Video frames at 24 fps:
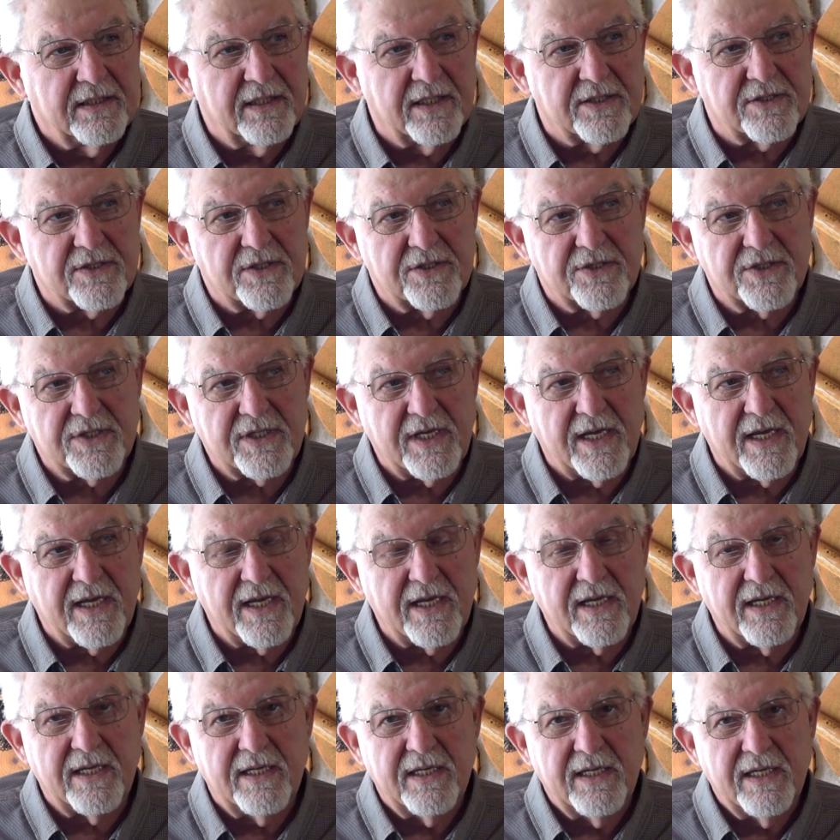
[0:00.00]
does it
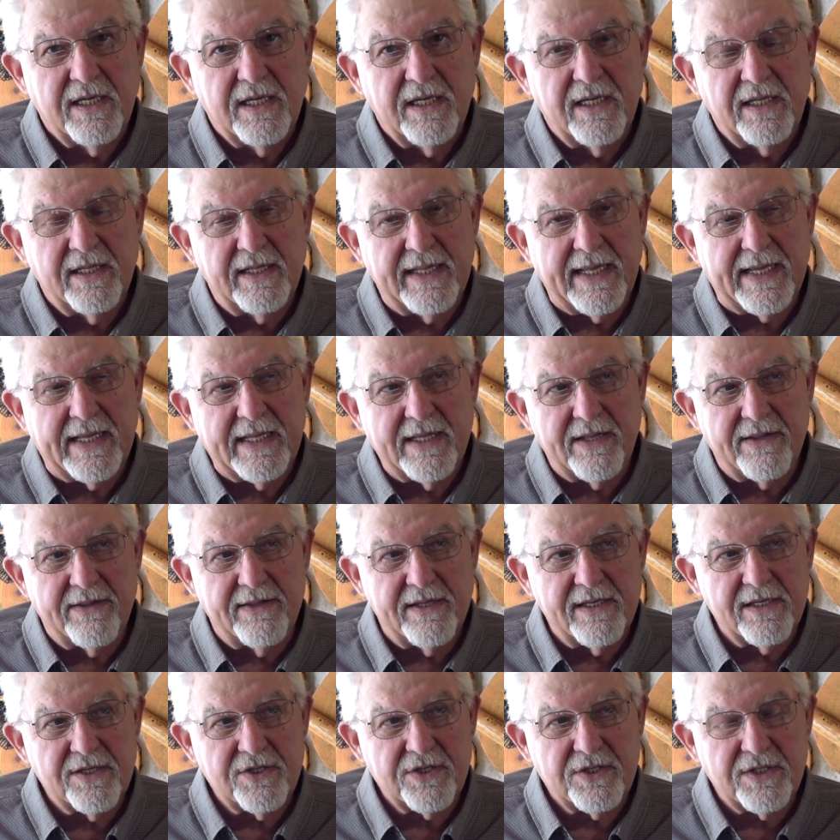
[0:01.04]
say that
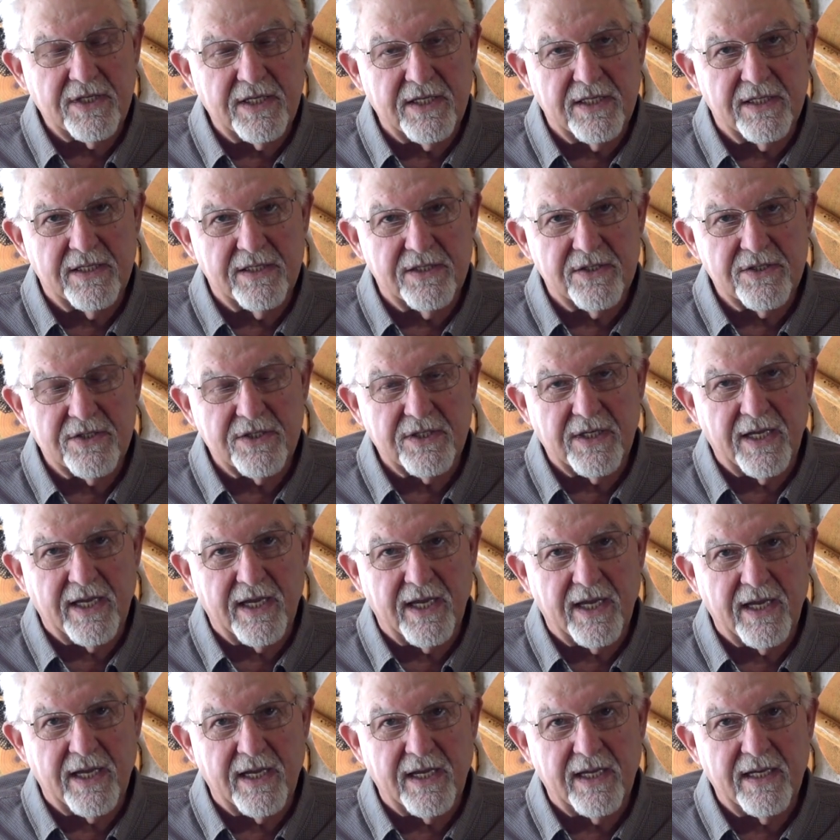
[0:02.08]
this is
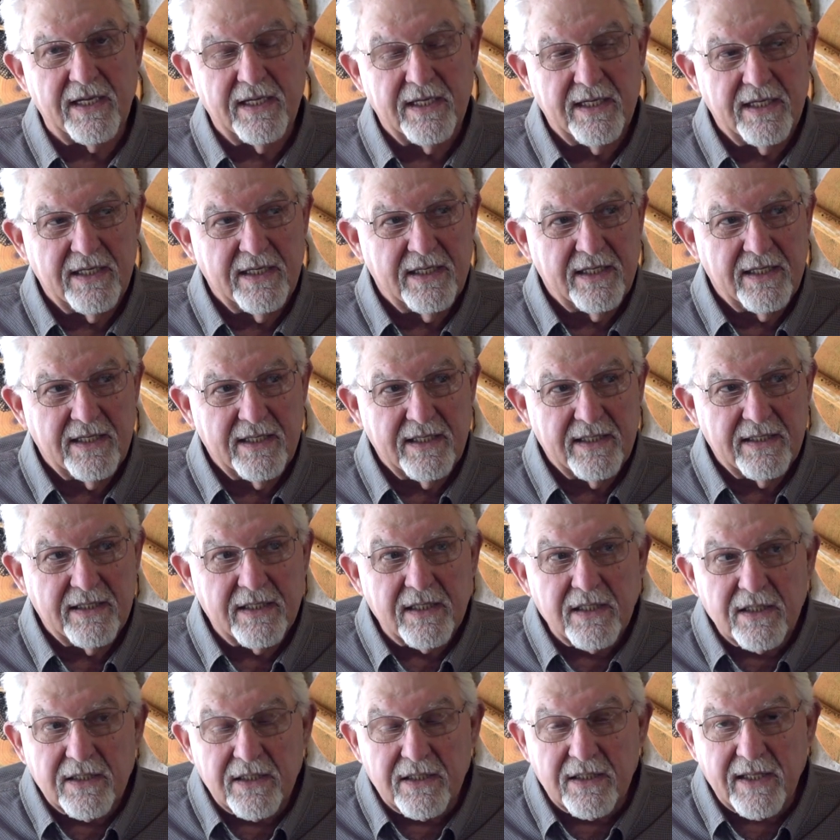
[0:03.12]
a
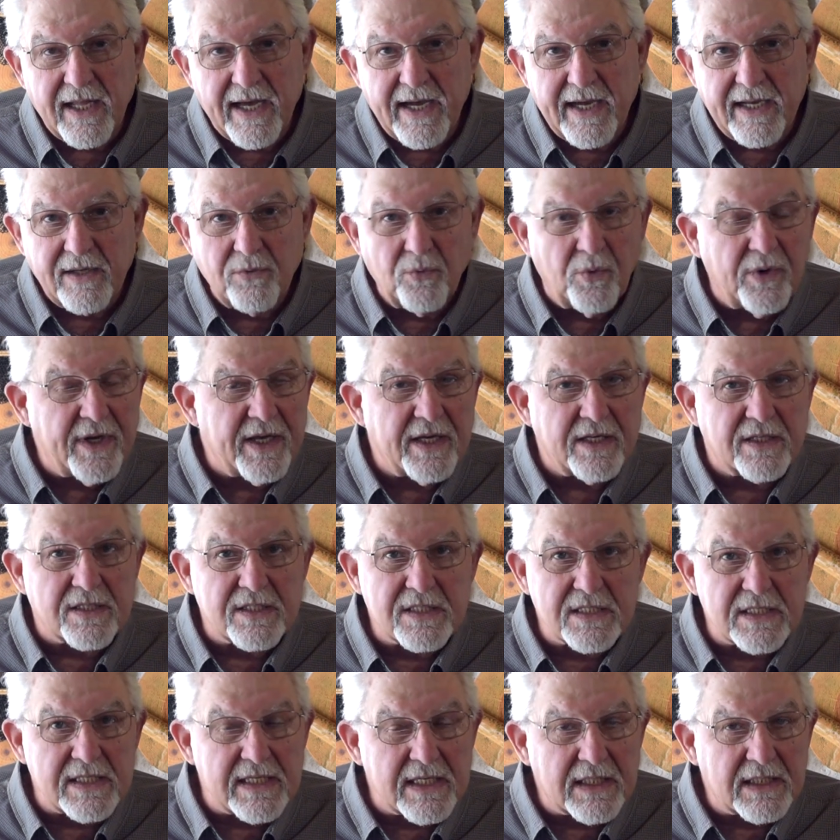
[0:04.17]
line weight
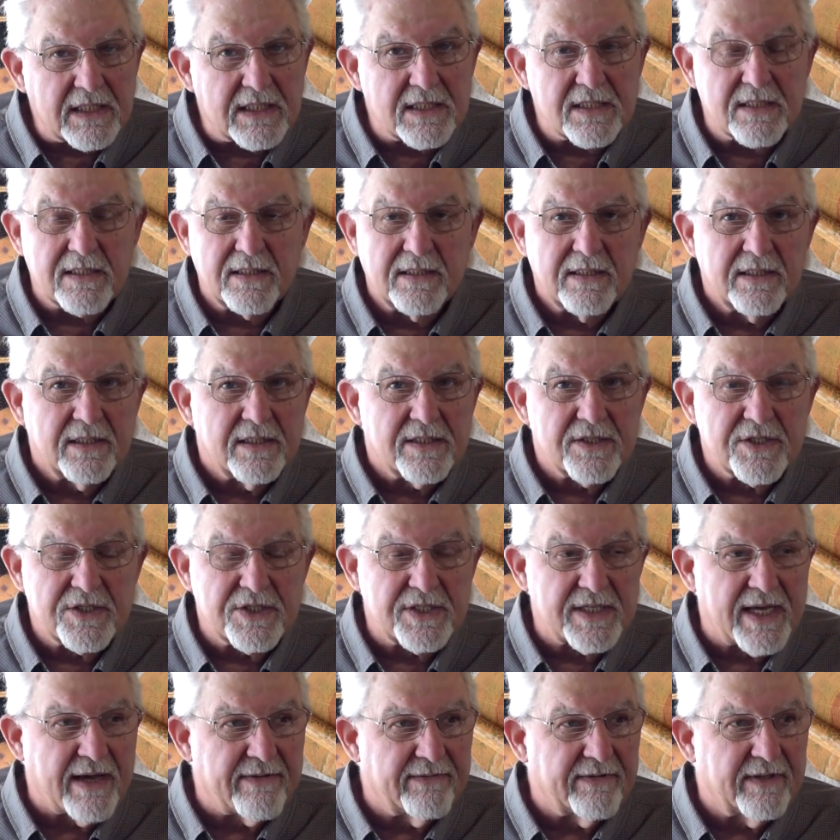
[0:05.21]
6,
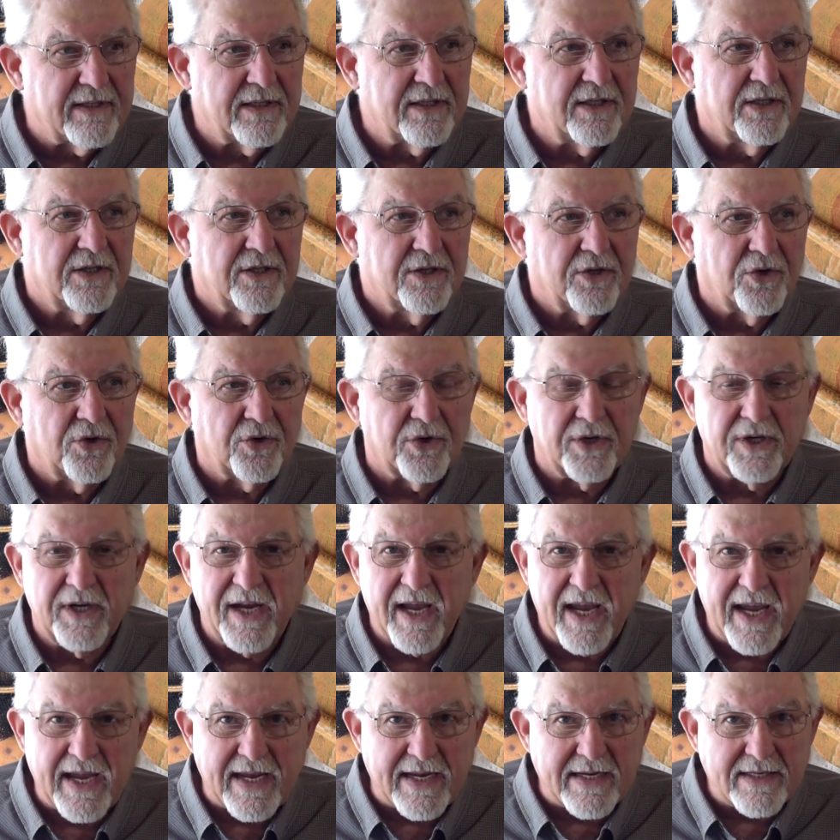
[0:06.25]
7, or
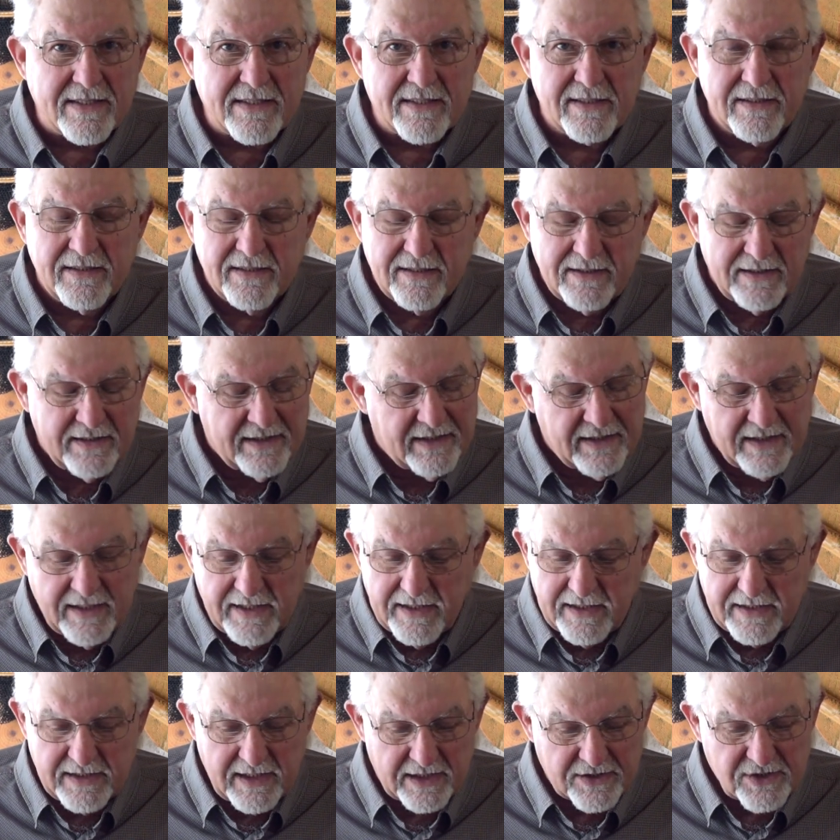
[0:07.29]
8.
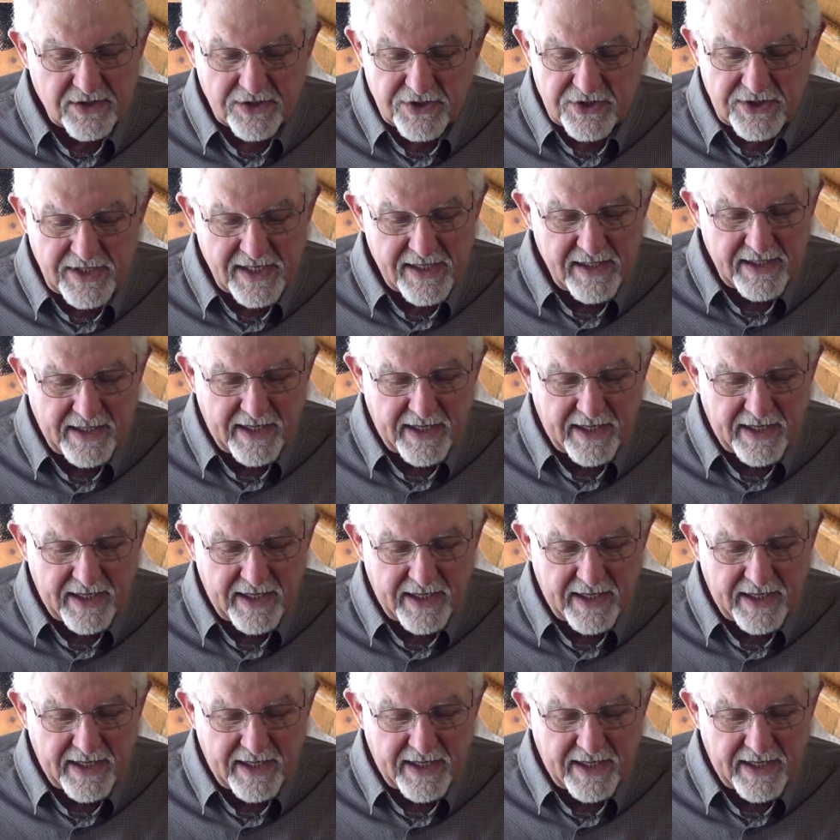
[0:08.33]
Doesn't say